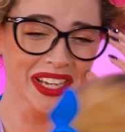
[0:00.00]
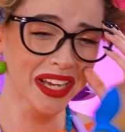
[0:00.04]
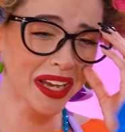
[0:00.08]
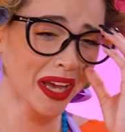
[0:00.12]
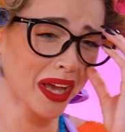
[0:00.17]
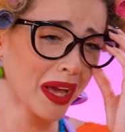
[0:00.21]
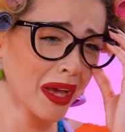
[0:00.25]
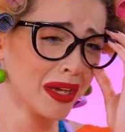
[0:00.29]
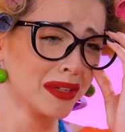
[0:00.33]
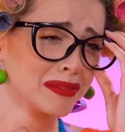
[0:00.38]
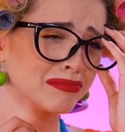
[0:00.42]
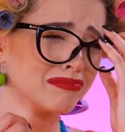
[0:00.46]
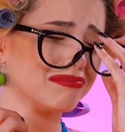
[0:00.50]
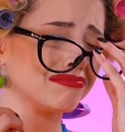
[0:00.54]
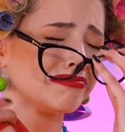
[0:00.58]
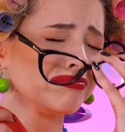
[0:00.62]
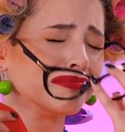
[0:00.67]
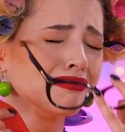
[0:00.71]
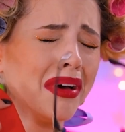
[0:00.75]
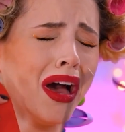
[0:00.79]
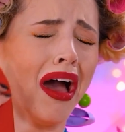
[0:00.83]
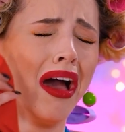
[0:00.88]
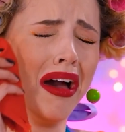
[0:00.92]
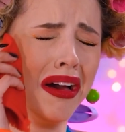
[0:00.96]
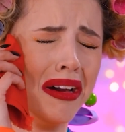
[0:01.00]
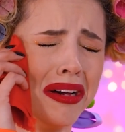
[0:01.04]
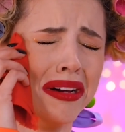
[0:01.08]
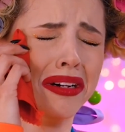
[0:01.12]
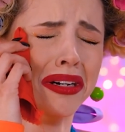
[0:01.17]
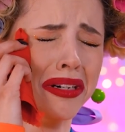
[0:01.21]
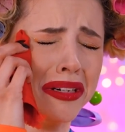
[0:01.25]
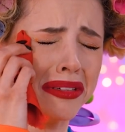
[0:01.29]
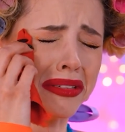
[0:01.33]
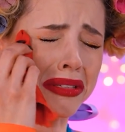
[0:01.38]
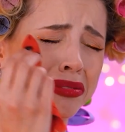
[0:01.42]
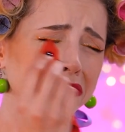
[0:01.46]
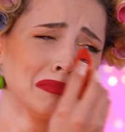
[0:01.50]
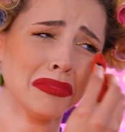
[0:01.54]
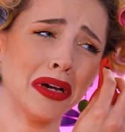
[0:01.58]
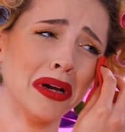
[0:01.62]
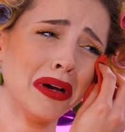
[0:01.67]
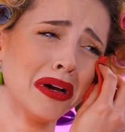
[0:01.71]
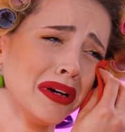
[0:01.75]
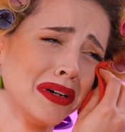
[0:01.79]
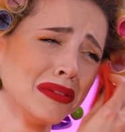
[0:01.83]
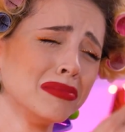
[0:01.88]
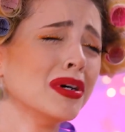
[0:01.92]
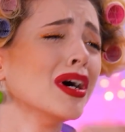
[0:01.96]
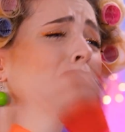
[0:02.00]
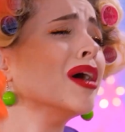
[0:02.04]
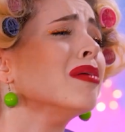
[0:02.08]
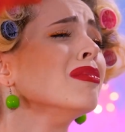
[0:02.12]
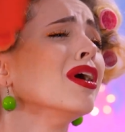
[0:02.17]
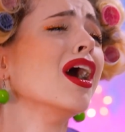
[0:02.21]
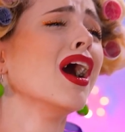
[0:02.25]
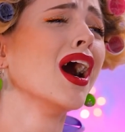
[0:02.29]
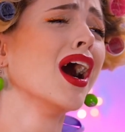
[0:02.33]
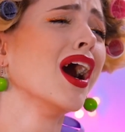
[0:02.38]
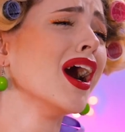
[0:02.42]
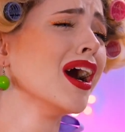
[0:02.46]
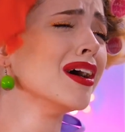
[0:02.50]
on that first day. They grow up so